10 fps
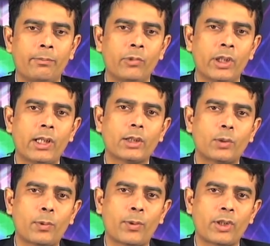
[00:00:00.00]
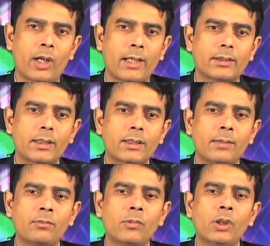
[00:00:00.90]
intellectual property rights
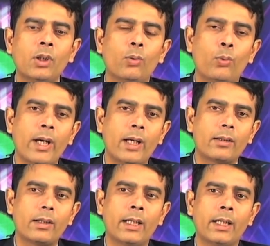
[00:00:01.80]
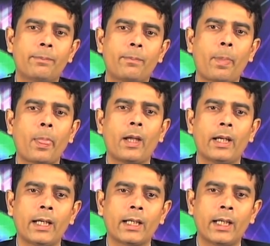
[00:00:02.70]
system where a
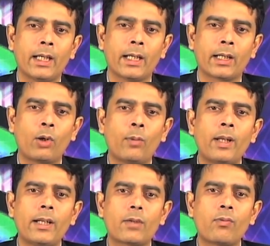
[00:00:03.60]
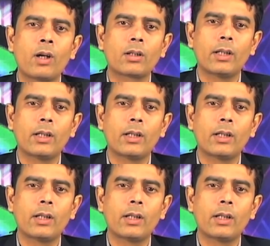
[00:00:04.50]
global network